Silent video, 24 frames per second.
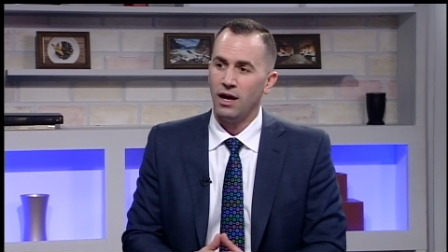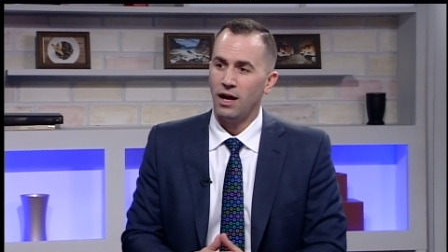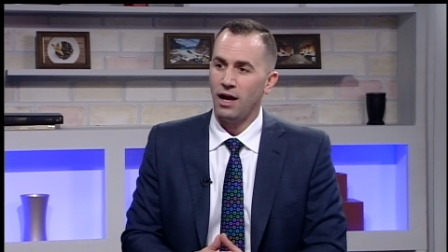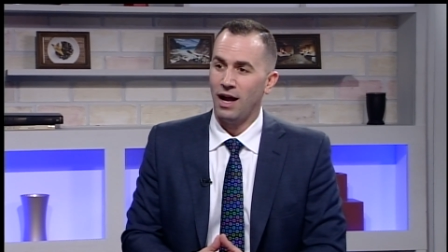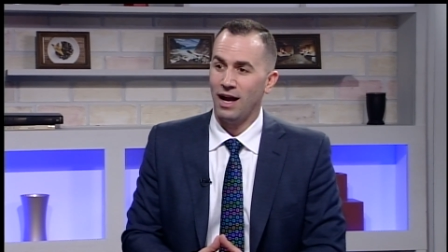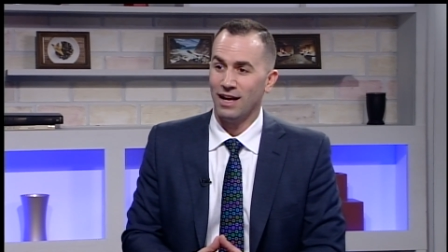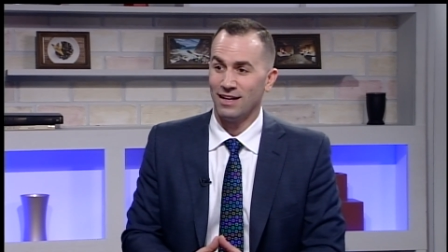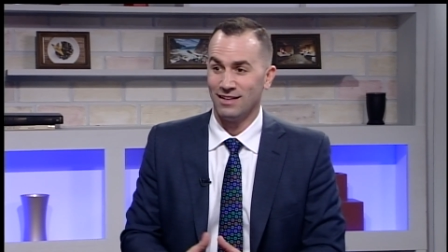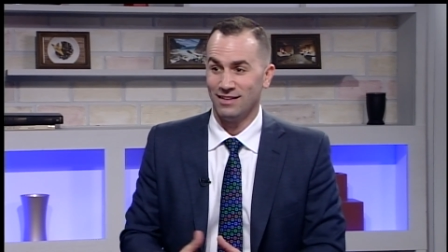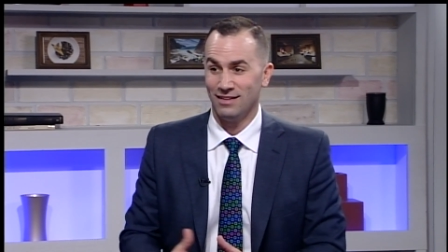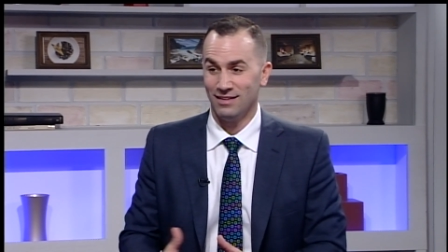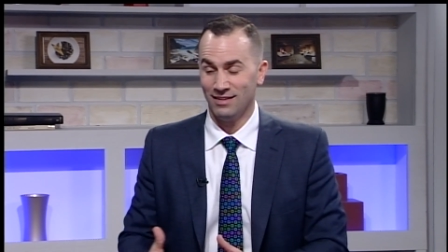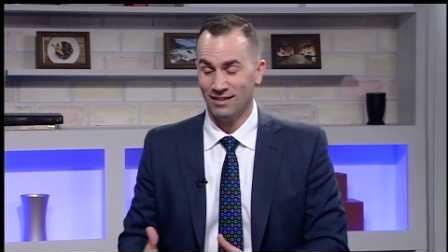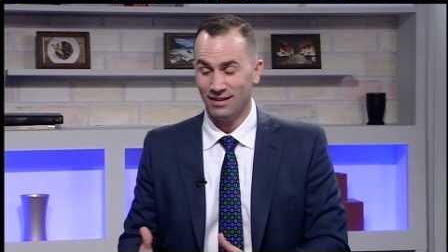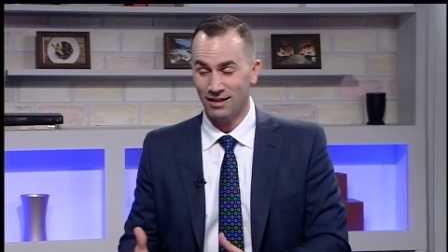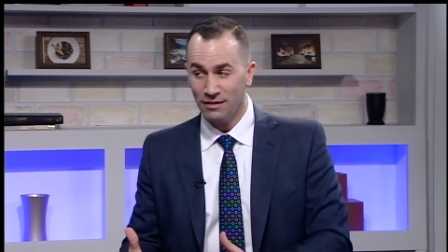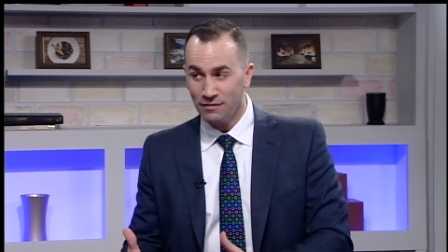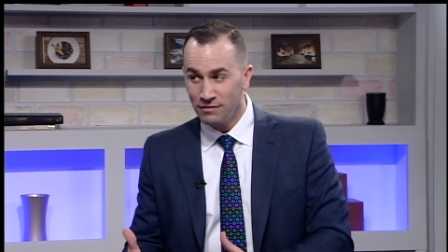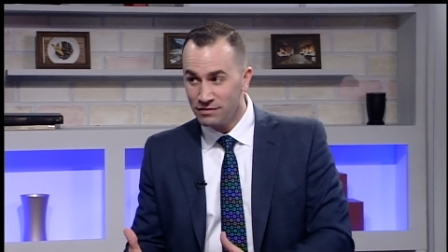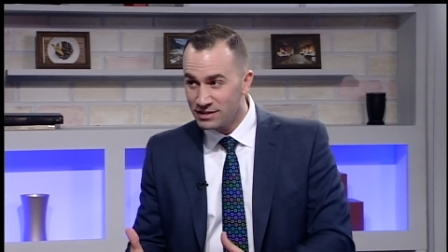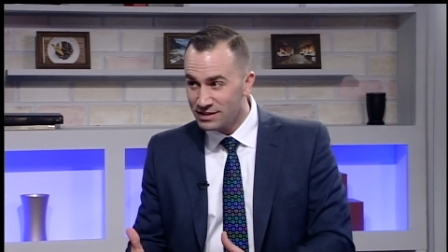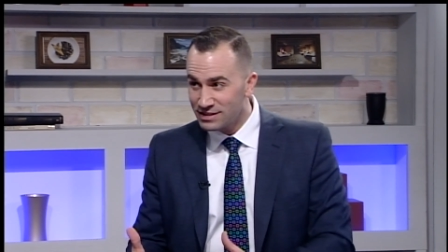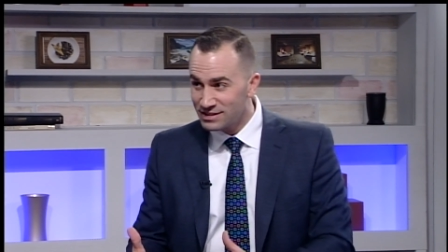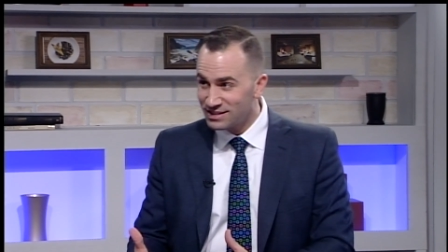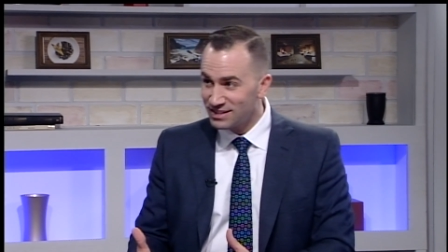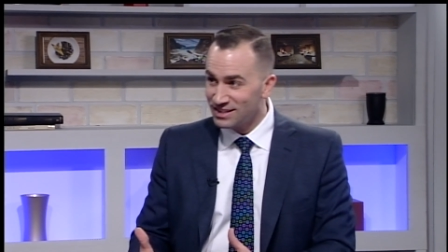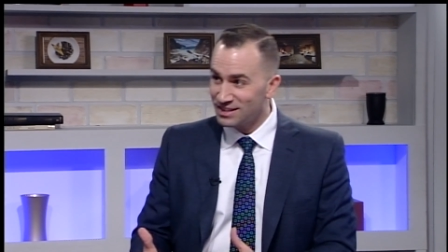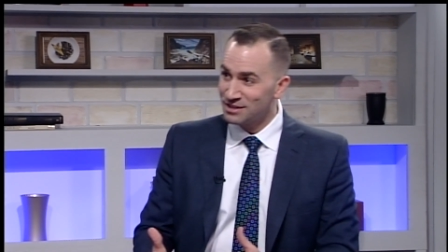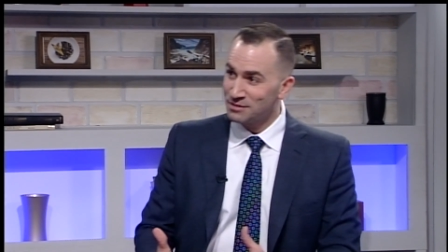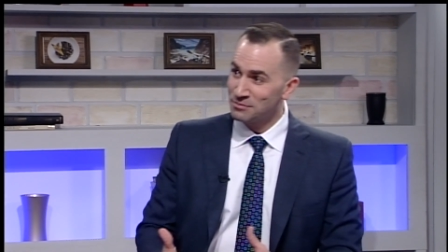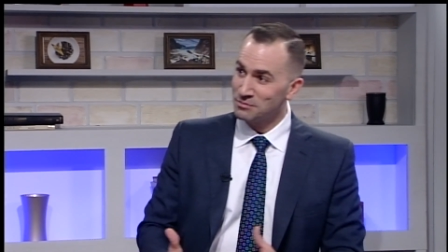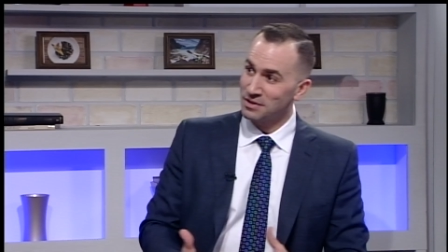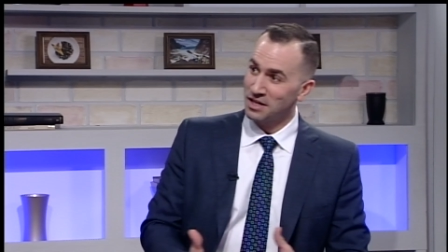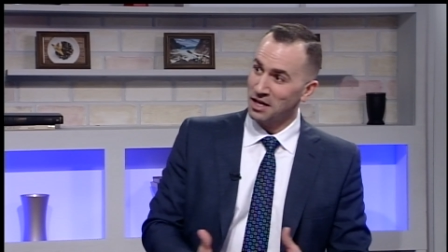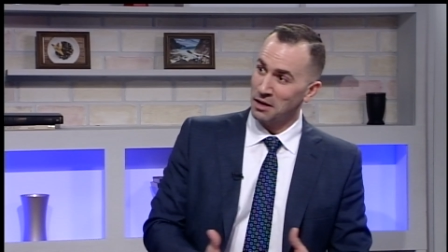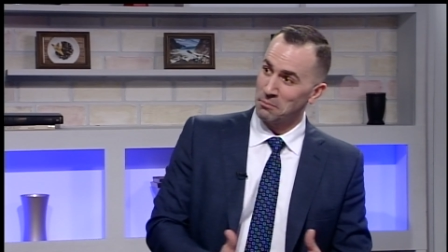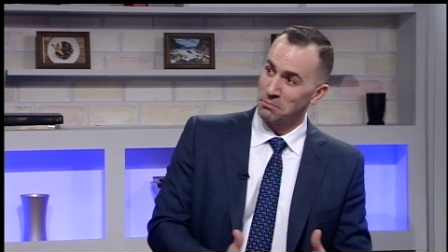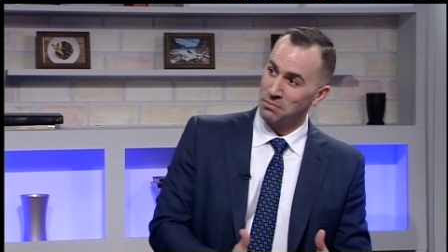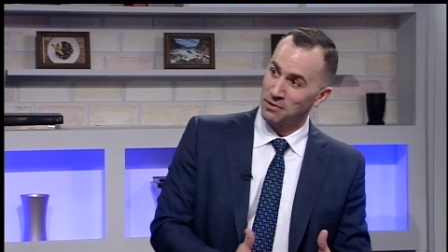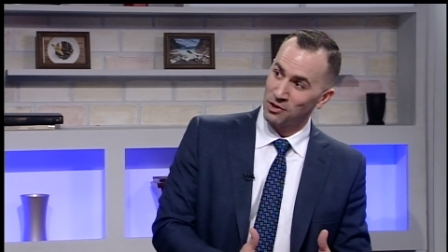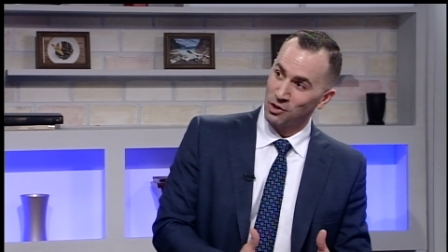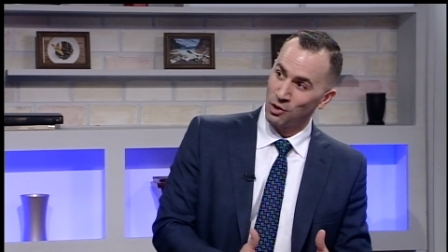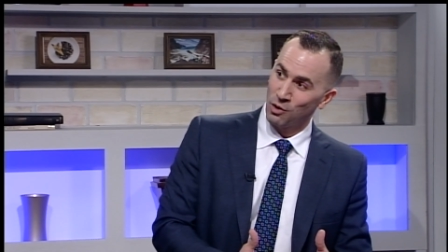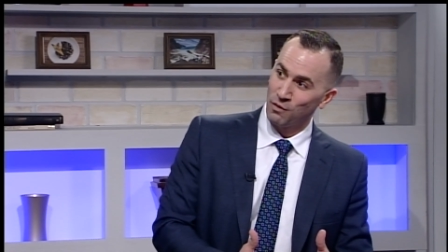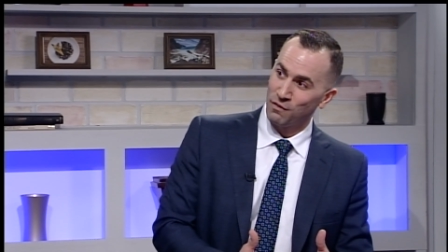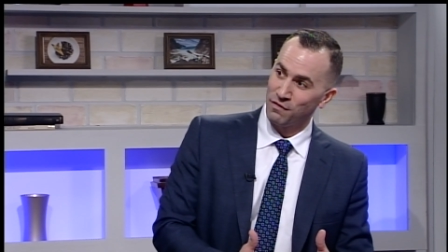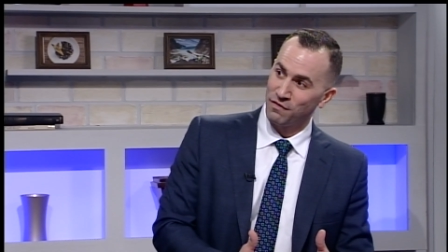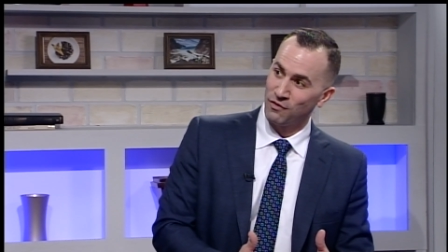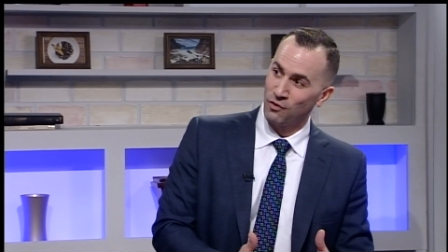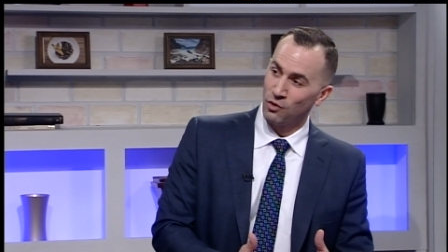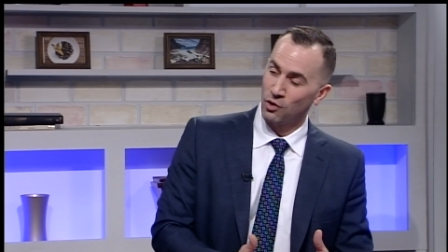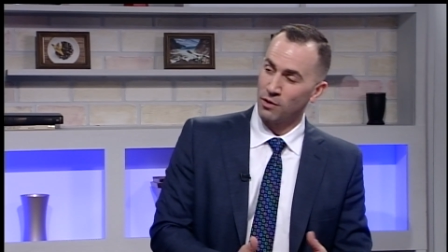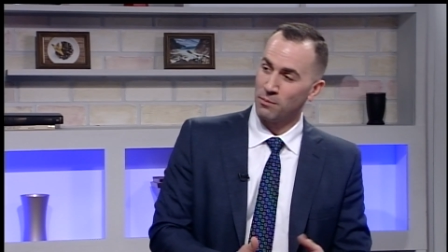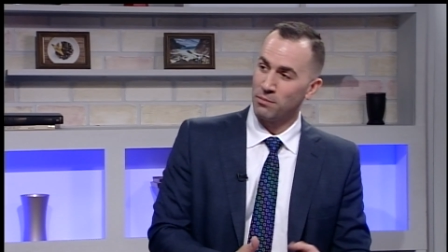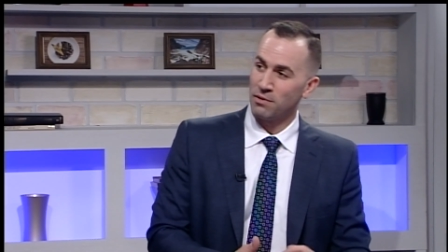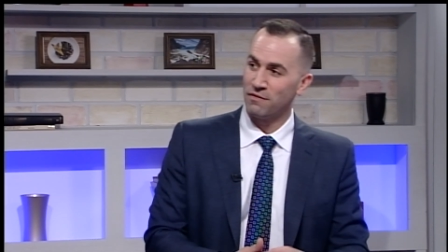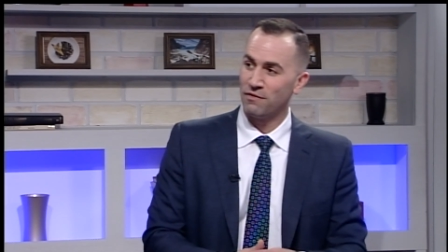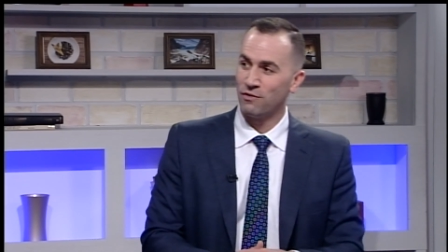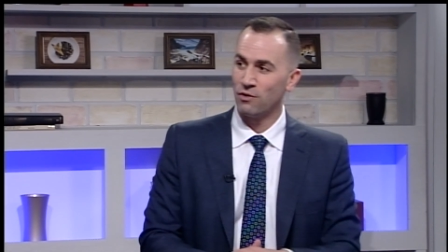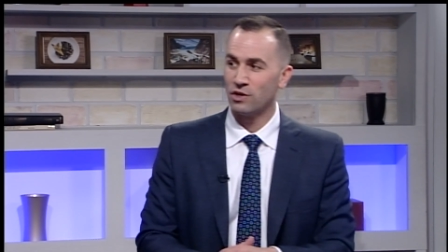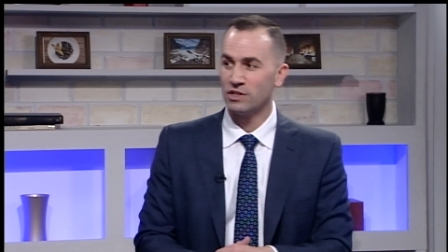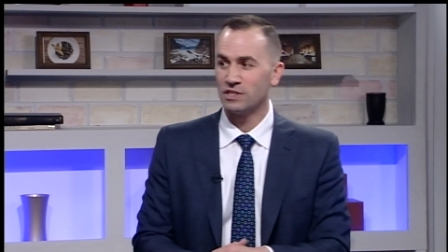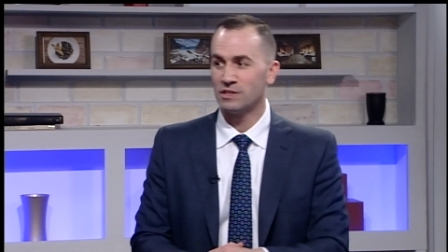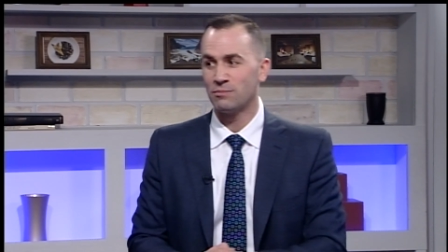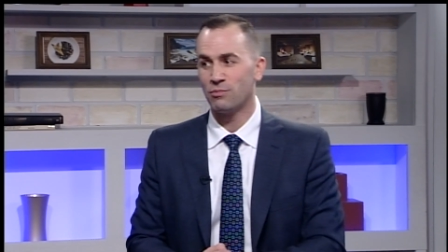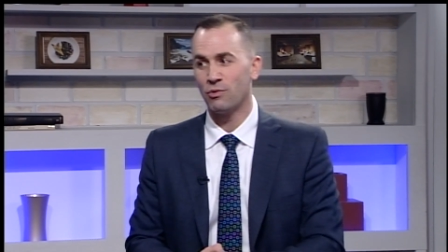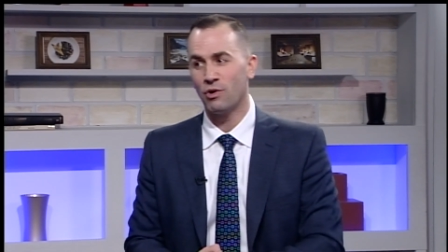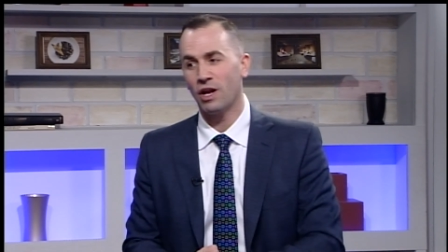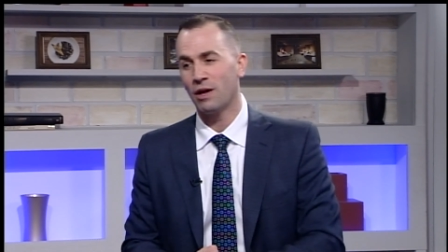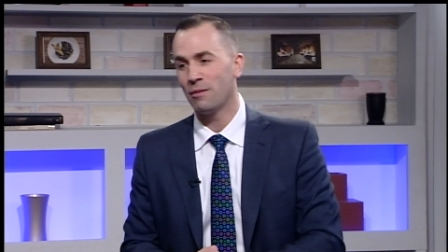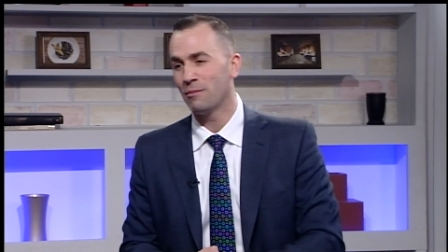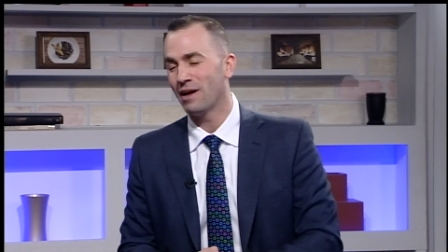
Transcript: I'd love to see them get below 4 before spring,